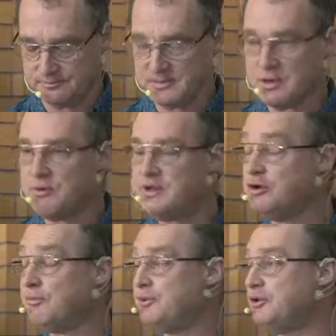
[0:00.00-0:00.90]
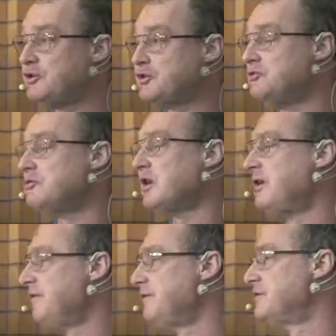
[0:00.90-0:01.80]
When your personal
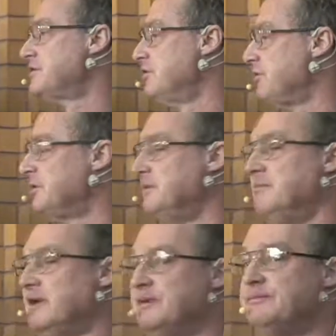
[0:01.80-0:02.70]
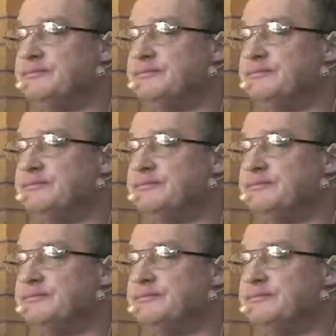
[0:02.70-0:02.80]
comforts are not being met